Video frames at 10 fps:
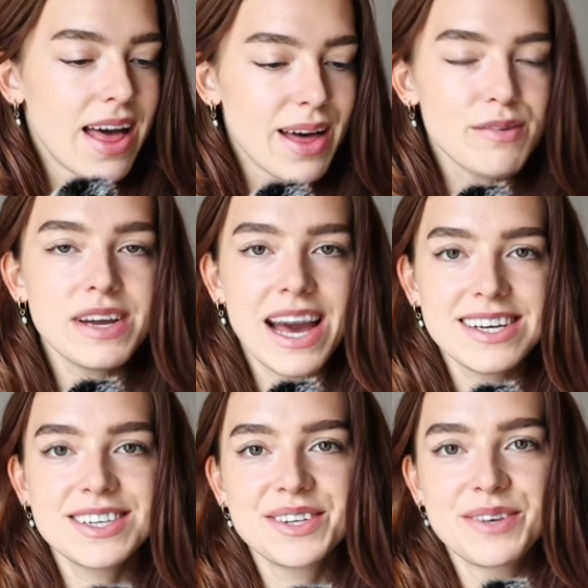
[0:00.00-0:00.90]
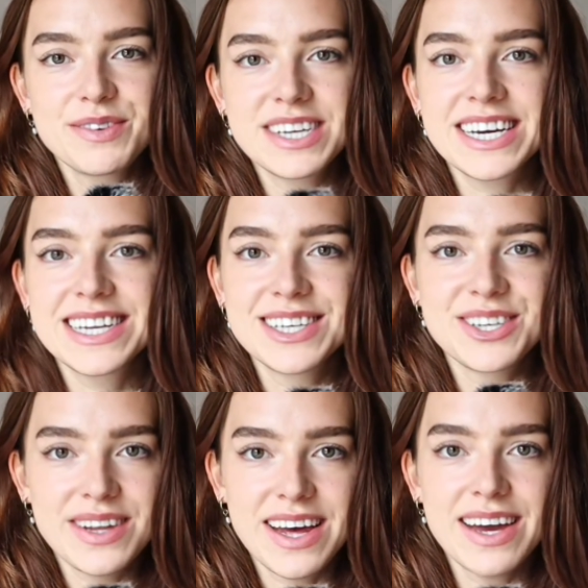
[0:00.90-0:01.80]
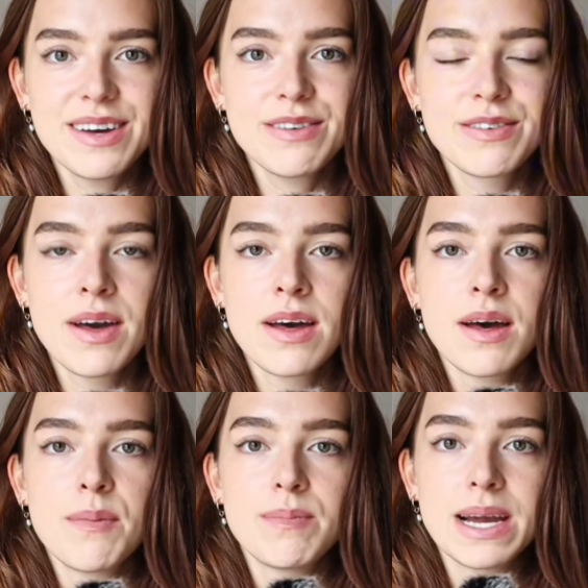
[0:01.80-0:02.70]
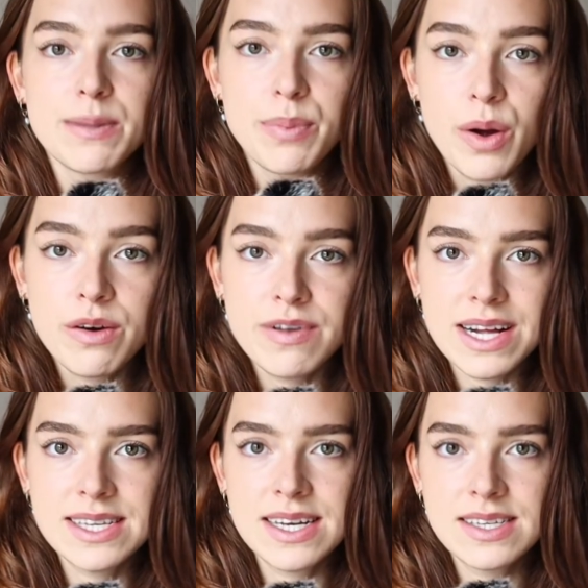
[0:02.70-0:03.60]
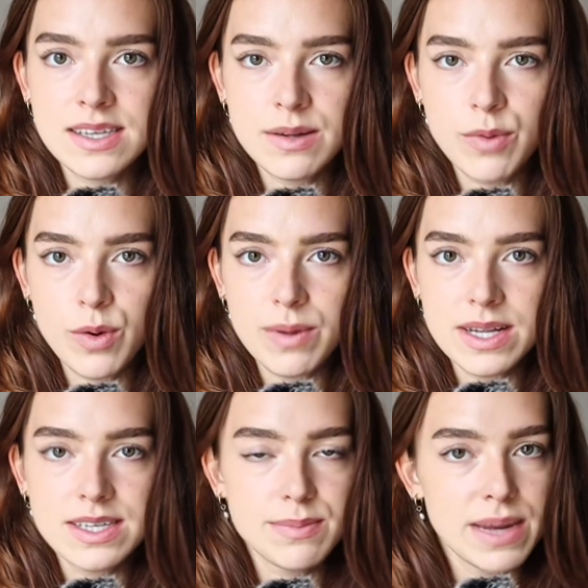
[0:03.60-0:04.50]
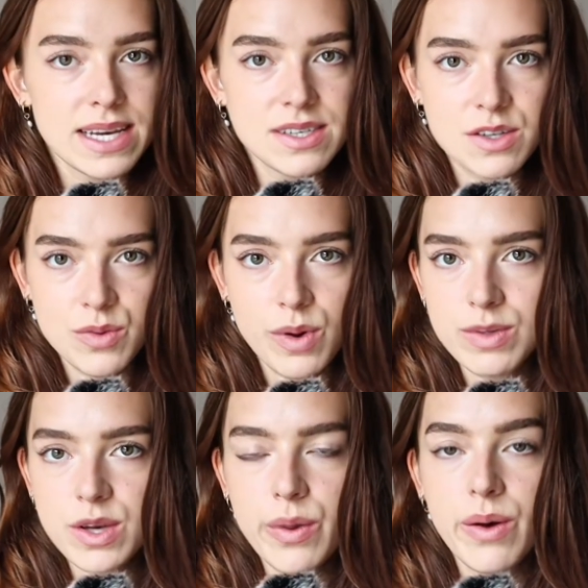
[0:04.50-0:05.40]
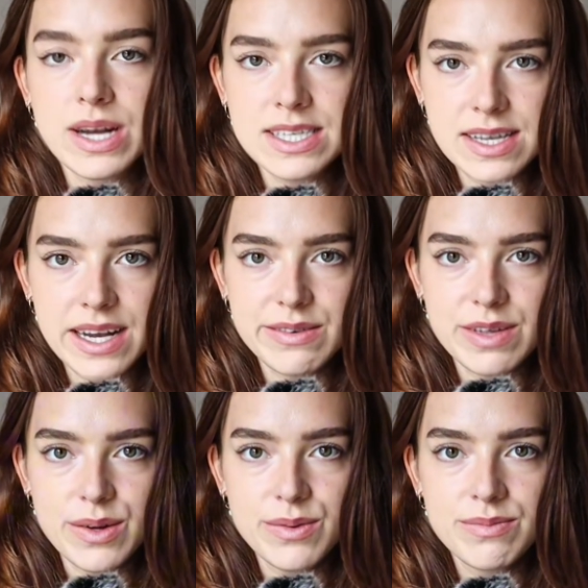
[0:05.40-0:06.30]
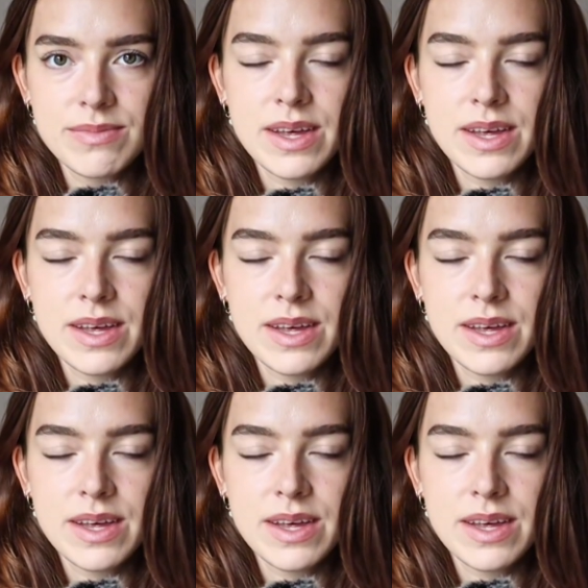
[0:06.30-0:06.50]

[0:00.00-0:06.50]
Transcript: Every action you've taken in your life made perfect sense in the moment based on what was going on inside of you,